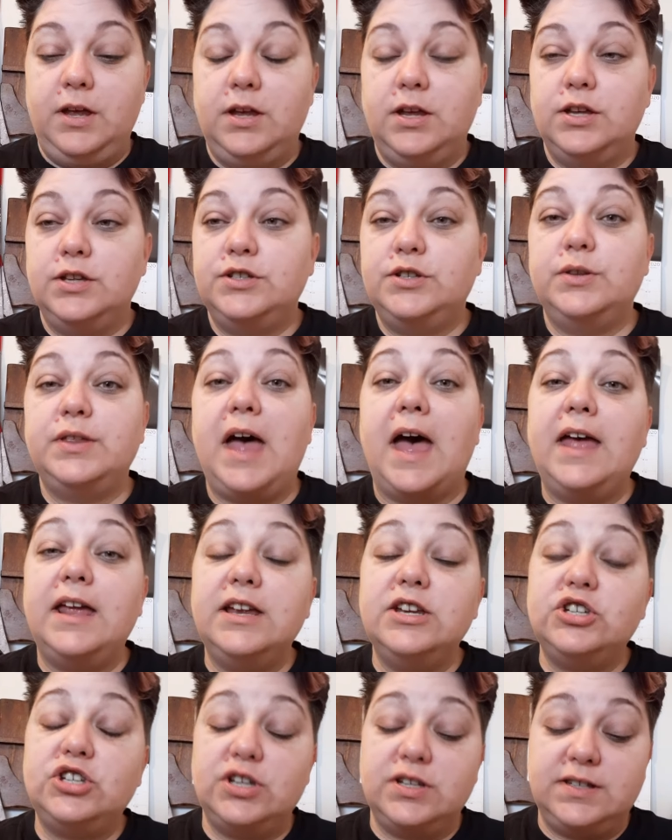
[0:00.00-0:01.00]
So that
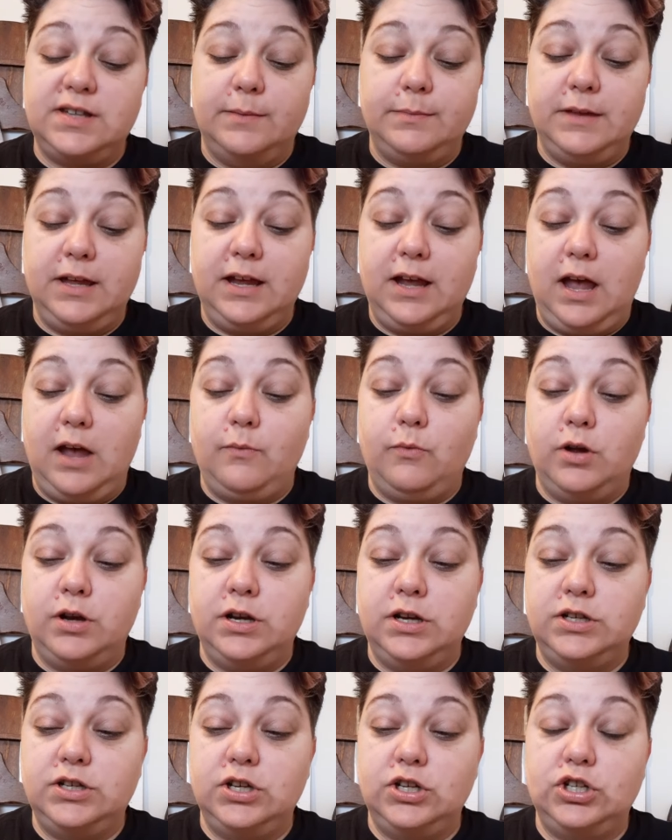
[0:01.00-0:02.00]
is just something I
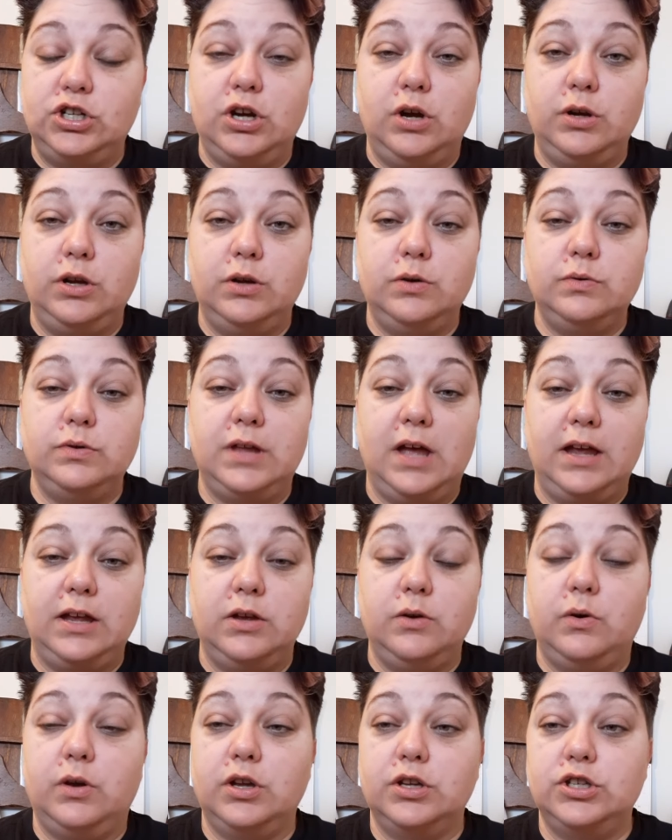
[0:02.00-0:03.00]
wanted to show you that
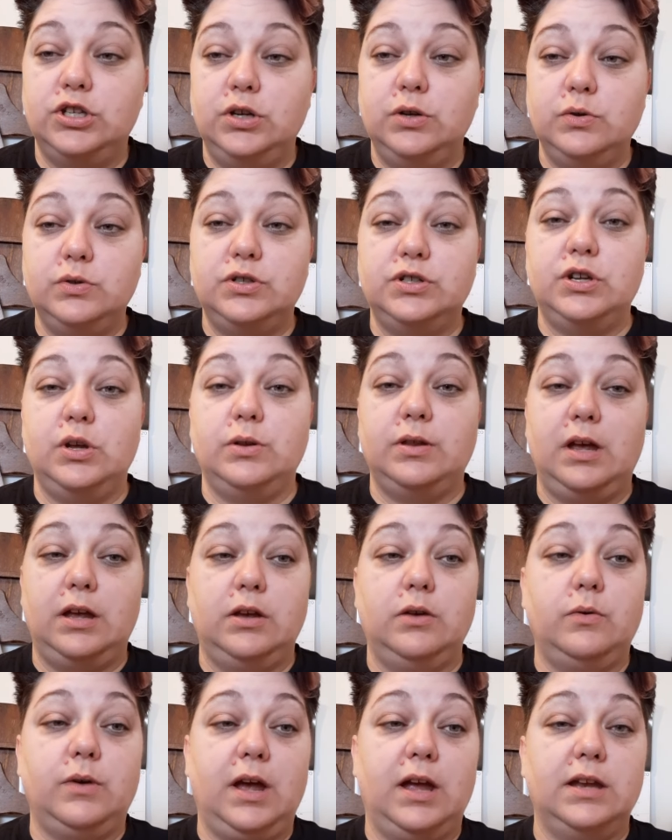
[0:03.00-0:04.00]
you could do so that
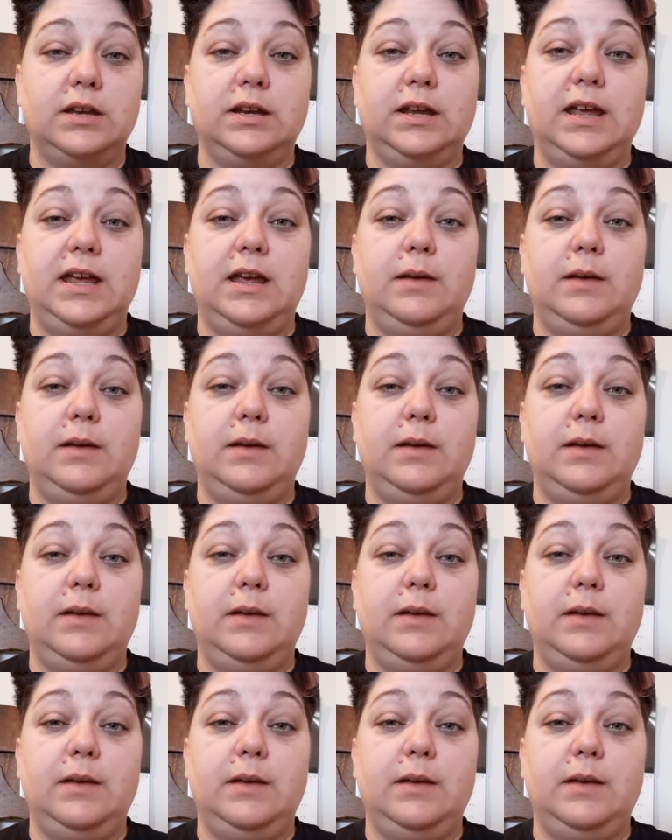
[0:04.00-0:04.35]
you can